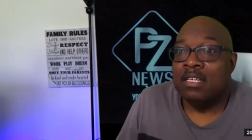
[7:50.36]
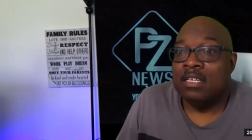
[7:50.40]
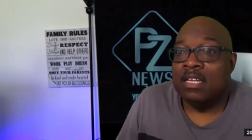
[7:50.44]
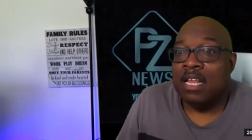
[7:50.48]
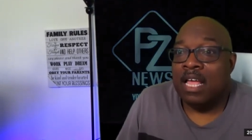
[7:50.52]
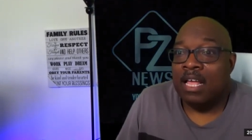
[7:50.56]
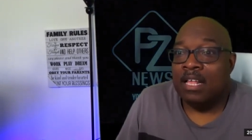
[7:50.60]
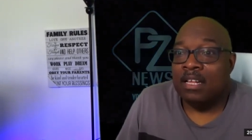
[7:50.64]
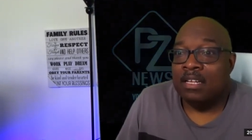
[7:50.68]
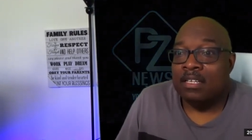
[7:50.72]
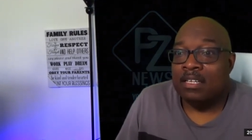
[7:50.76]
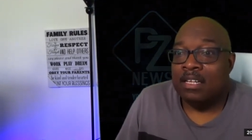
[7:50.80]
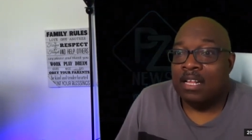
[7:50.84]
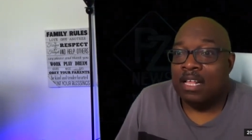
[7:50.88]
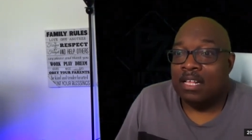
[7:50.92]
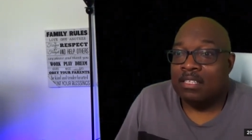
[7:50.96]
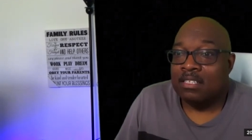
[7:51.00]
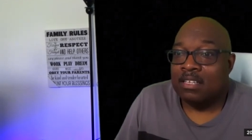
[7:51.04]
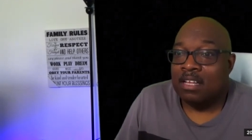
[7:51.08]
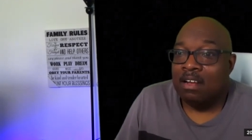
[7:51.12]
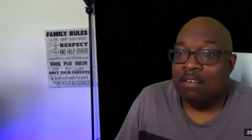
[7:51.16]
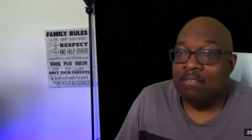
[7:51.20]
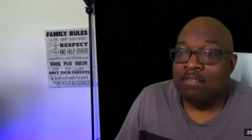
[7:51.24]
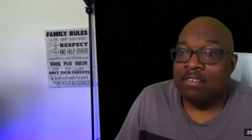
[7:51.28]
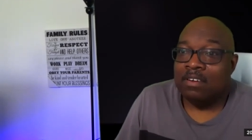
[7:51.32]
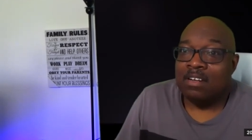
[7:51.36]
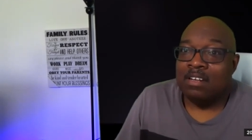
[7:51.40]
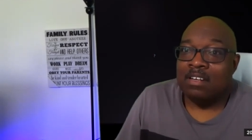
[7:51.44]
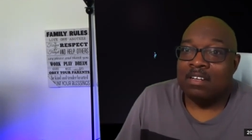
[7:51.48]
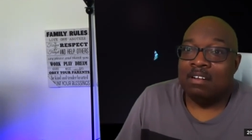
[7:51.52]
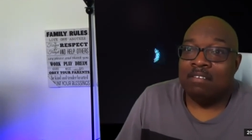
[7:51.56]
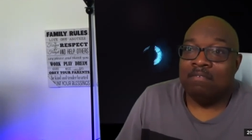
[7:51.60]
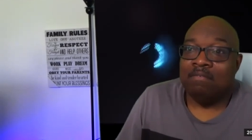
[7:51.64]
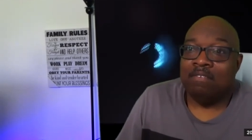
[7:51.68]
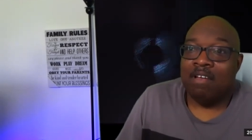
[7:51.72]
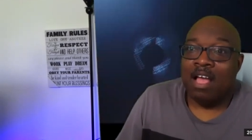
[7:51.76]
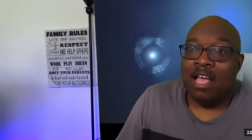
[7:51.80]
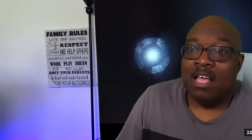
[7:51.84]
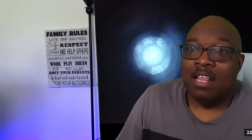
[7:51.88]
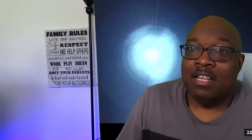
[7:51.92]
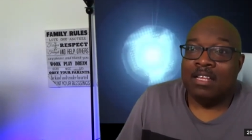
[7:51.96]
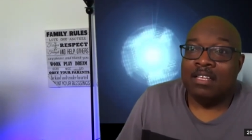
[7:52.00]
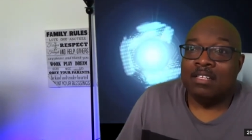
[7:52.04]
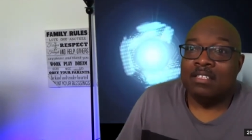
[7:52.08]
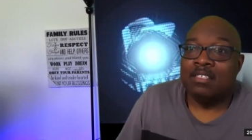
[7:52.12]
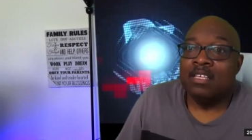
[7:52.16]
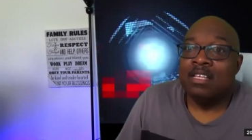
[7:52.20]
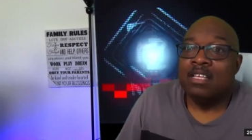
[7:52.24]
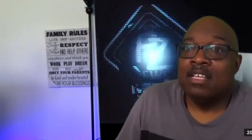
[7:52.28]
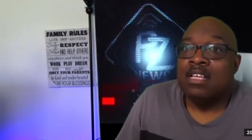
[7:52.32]
that that's covered under
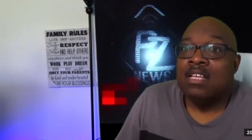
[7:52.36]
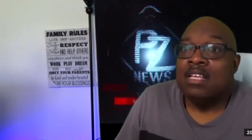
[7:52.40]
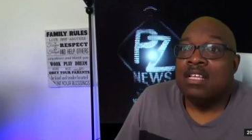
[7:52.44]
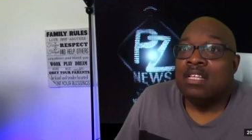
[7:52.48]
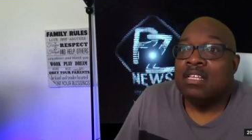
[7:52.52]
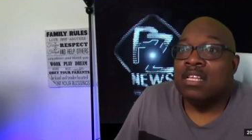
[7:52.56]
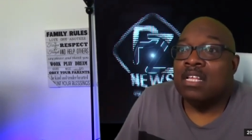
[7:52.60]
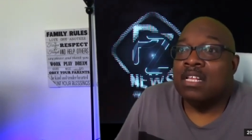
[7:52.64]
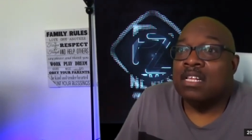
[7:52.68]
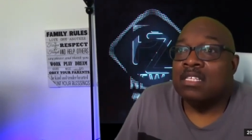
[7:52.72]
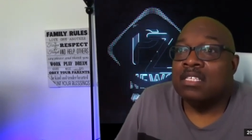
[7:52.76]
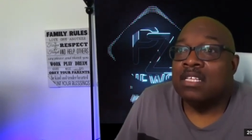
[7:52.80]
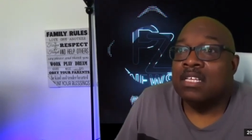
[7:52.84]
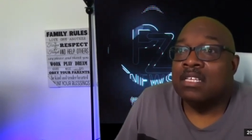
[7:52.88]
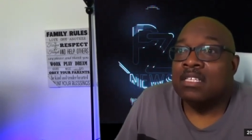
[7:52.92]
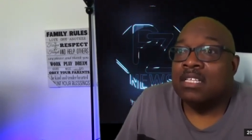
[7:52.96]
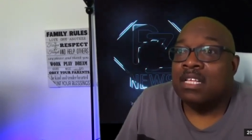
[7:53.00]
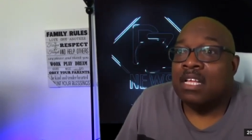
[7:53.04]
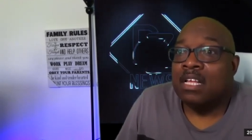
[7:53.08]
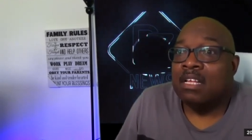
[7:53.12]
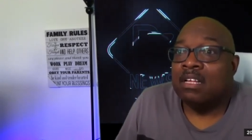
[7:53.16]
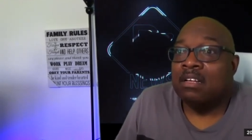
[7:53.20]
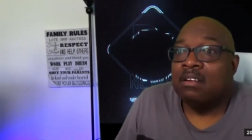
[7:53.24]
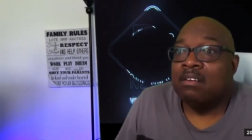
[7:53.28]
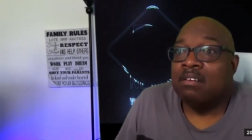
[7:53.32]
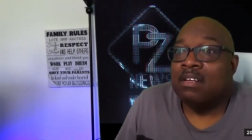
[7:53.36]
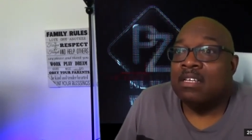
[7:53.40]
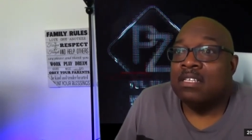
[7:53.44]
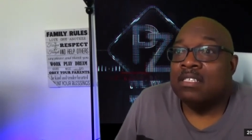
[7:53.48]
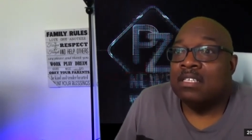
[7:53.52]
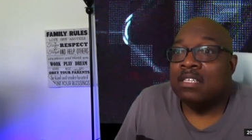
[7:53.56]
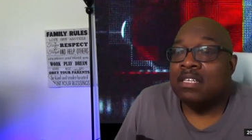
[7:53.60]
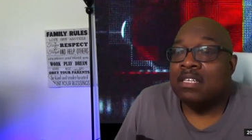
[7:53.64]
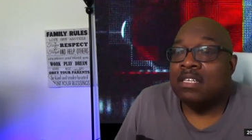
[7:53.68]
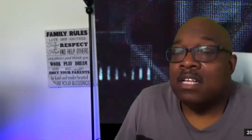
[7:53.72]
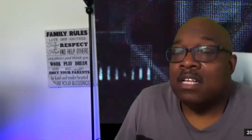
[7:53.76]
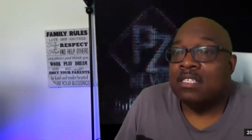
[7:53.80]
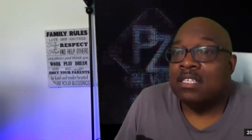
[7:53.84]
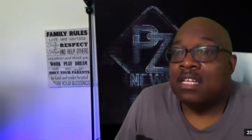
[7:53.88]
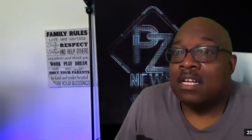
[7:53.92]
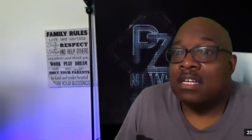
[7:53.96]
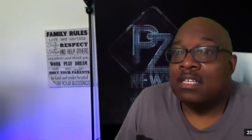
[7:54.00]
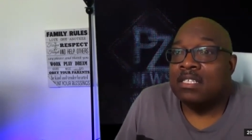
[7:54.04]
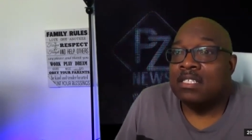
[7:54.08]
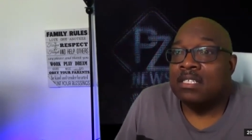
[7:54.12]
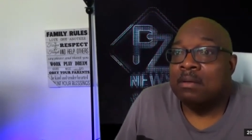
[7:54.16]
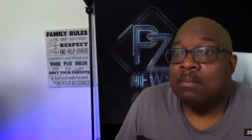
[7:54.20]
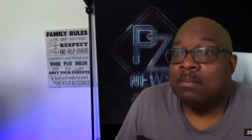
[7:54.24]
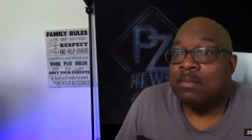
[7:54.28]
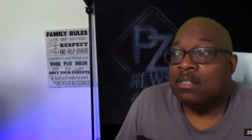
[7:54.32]
violence. Then it says increase in
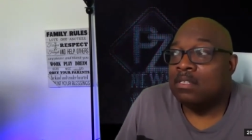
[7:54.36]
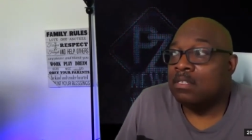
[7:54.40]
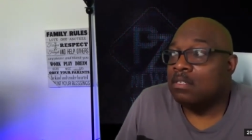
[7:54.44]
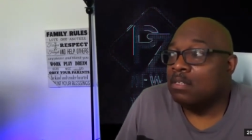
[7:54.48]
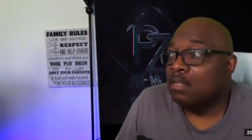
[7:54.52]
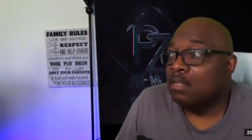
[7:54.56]
anti-Semitism,